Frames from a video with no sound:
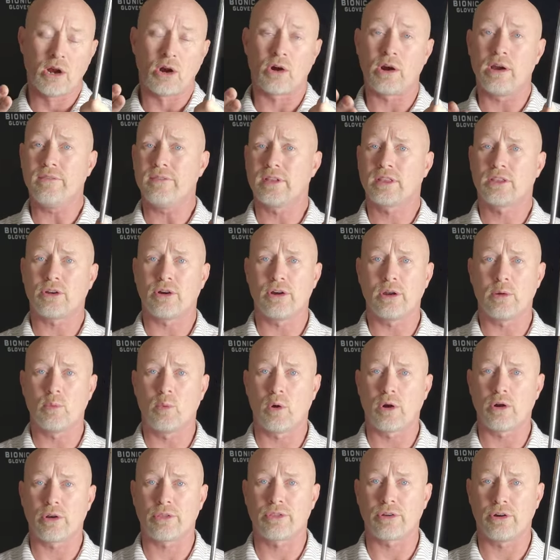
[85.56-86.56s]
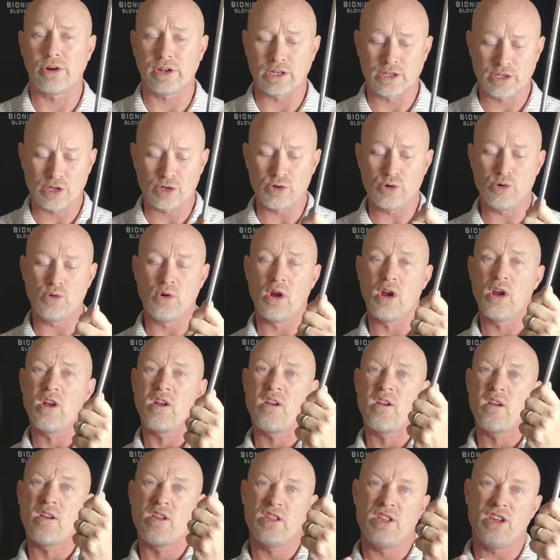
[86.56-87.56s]
or even 31 or 32,
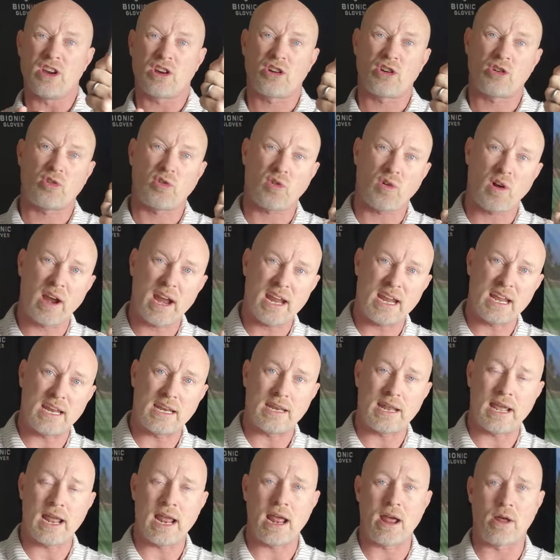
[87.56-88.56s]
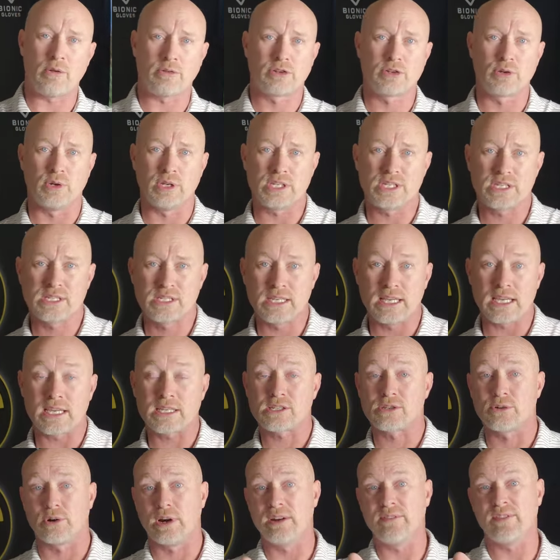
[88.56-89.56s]
you crank it down to a
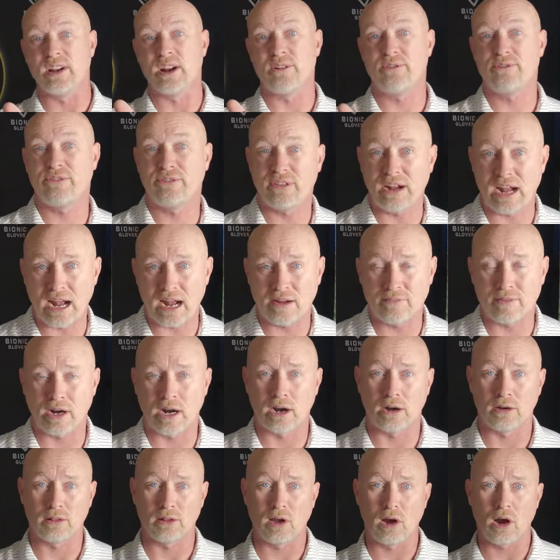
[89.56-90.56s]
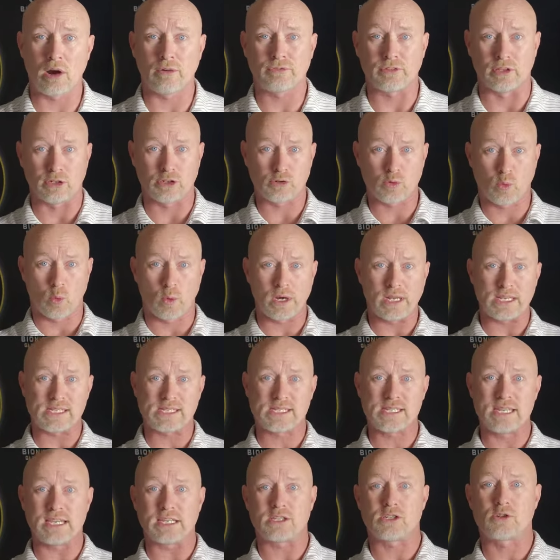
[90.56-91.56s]
six or even a five iron loft to
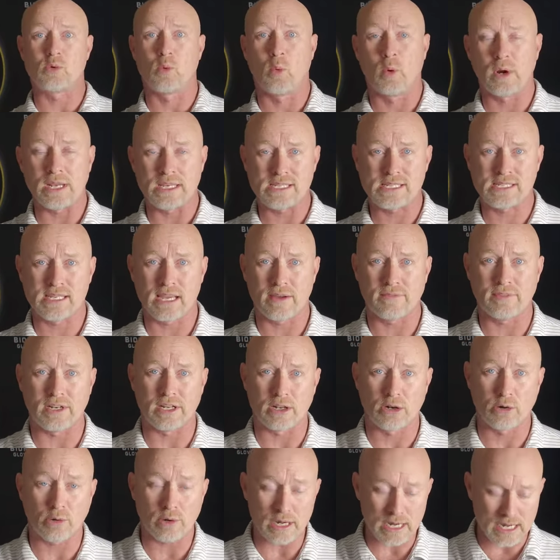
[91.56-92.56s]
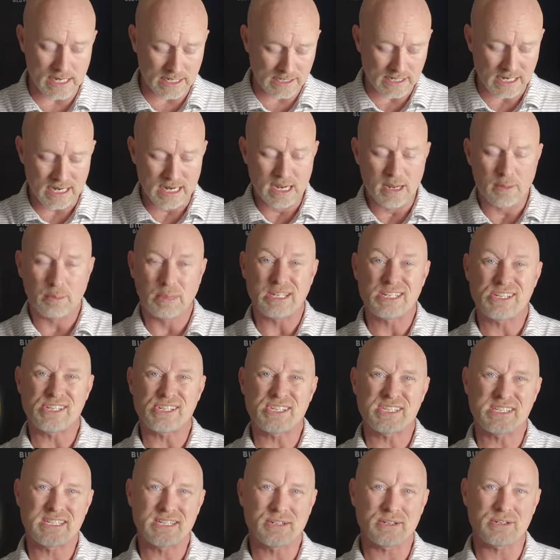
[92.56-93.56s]
26, 27 degrees, but you
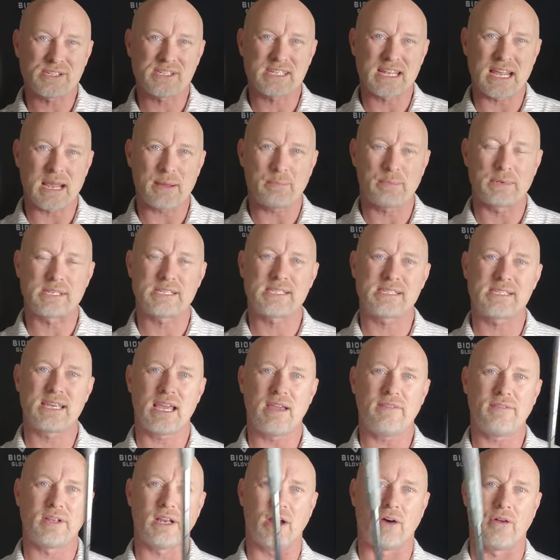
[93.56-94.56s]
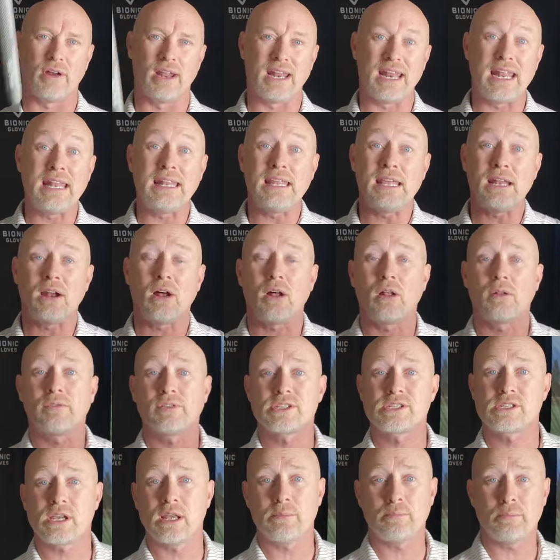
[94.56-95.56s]
still stamp a seven on it. And then all of
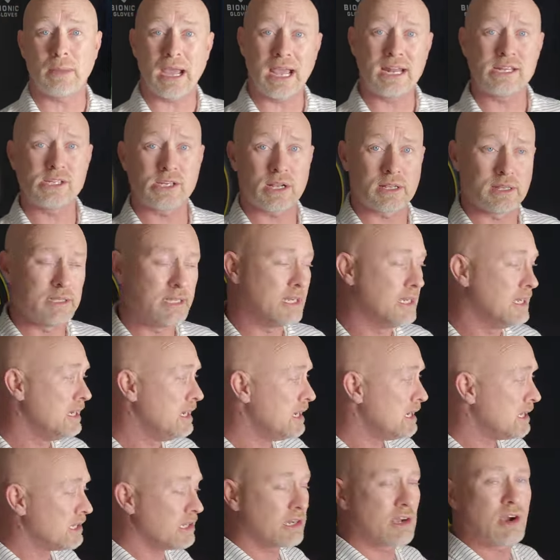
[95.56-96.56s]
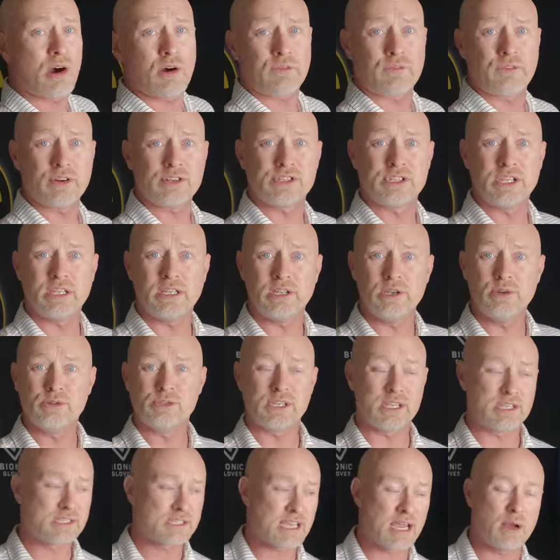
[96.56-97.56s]
a sudden, magically, the golfers that
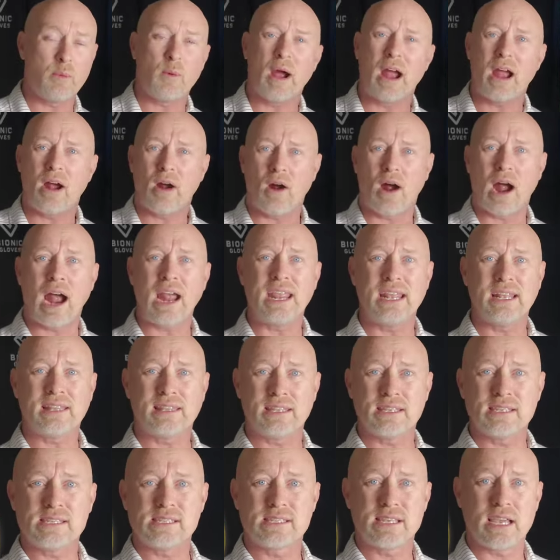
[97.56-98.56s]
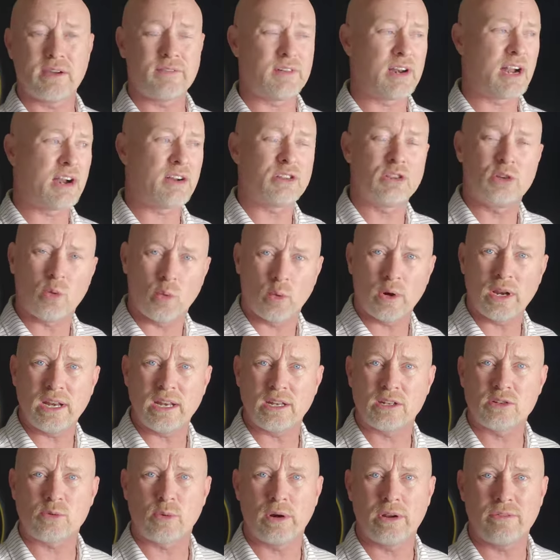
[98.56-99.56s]
use it say, wow, I hit this seven iron 20
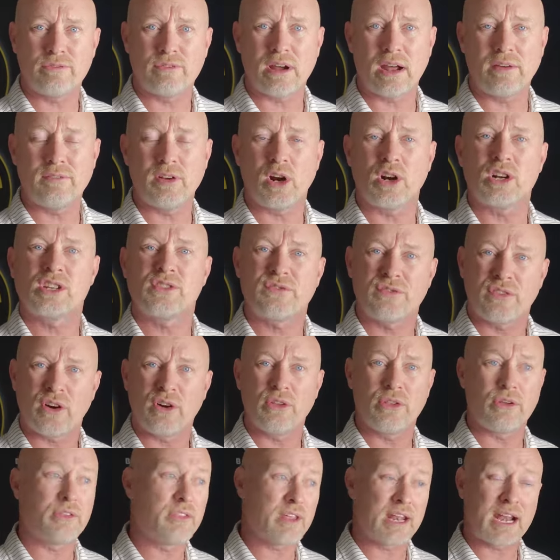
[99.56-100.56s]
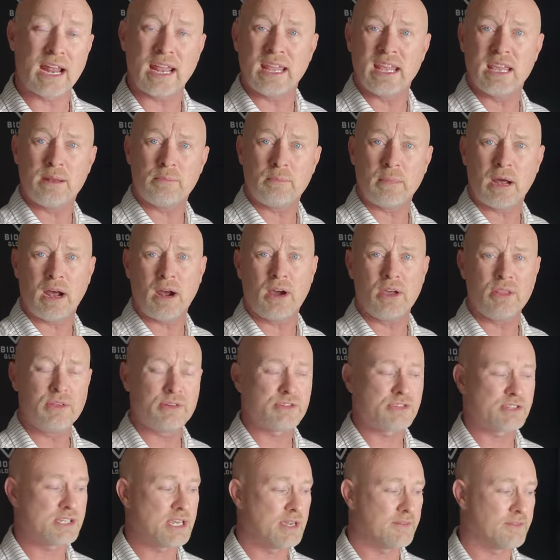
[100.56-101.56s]
to 25 yards further than I hit my
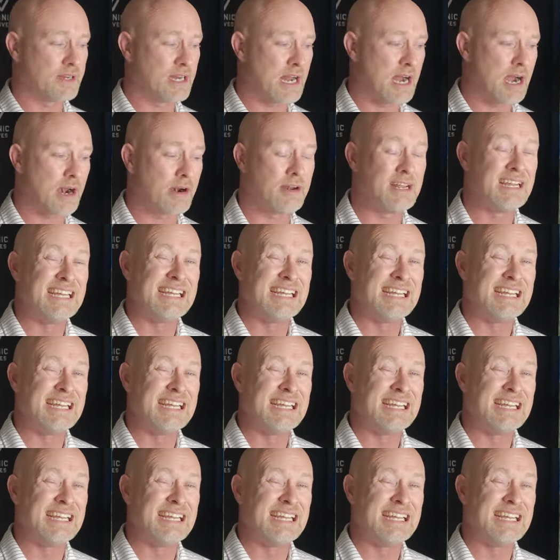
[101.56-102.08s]
other seven iron.